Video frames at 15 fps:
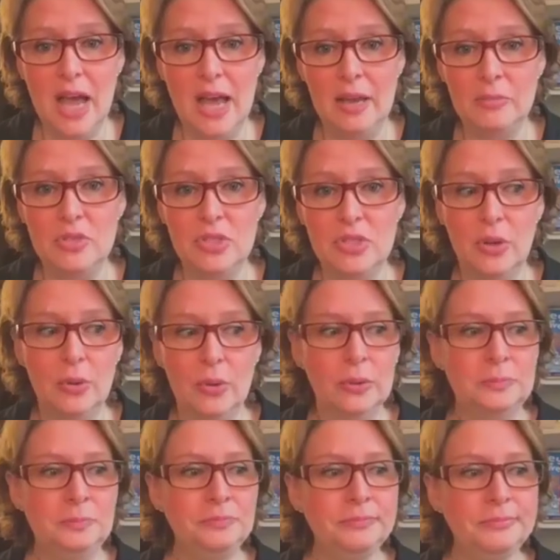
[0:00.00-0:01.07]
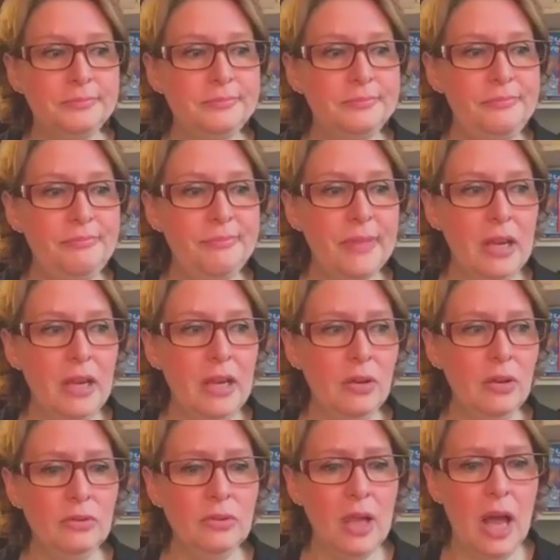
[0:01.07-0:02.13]
So, you know,
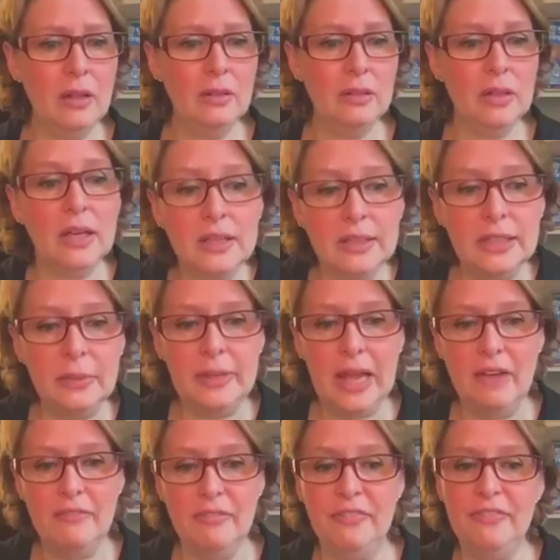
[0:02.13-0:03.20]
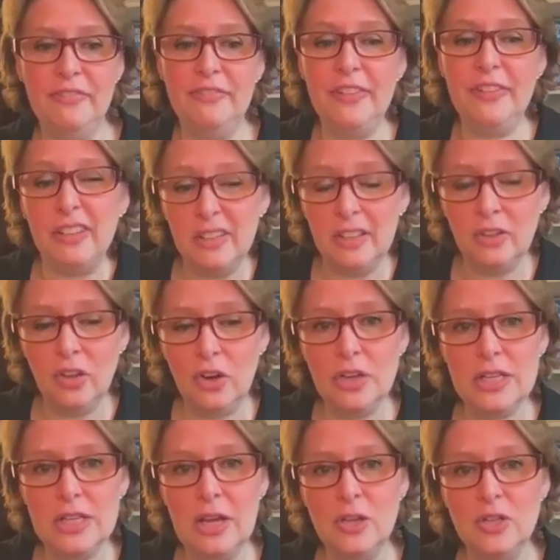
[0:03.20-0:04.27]
luckily we have a fairly large
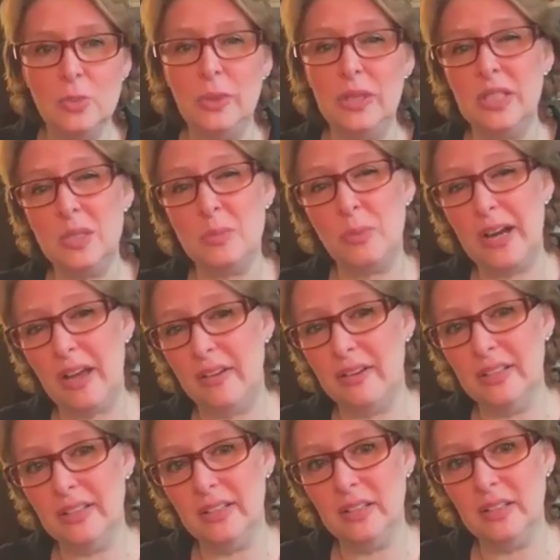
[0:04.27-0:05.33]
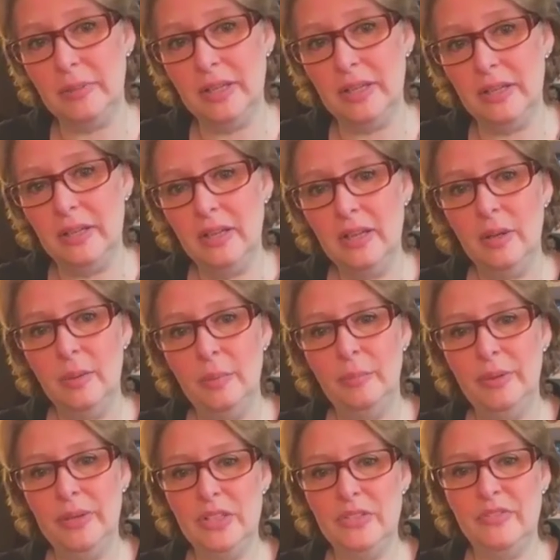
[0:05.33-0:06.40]
house. We could spread out a little bit, but
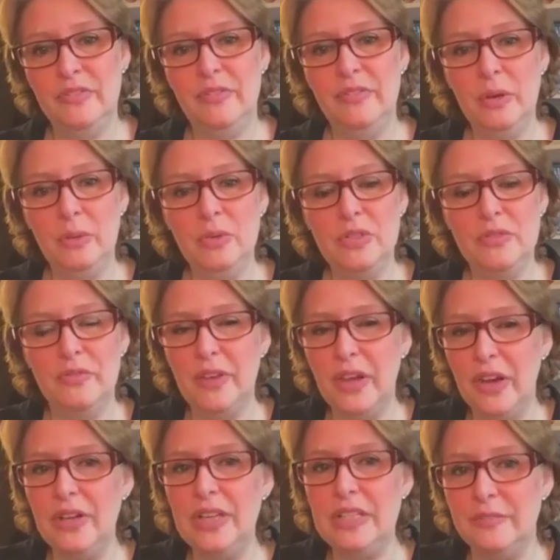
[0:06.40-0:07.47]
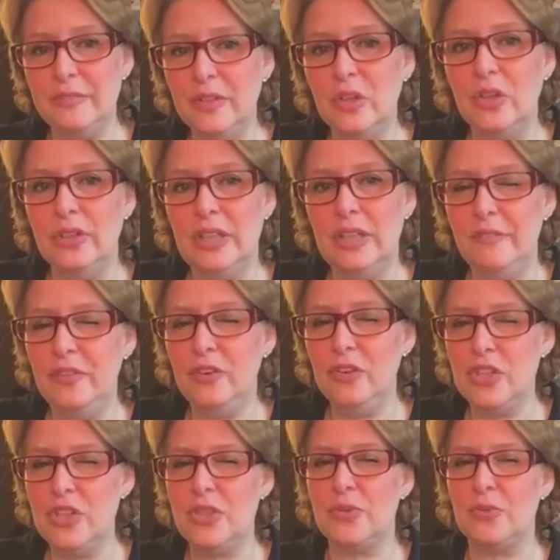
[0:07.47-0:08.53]
it was very difficult that
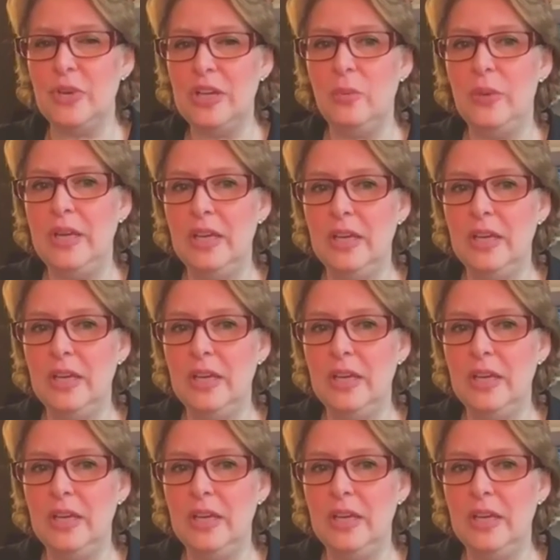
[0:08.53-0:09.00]
first 3 weeks.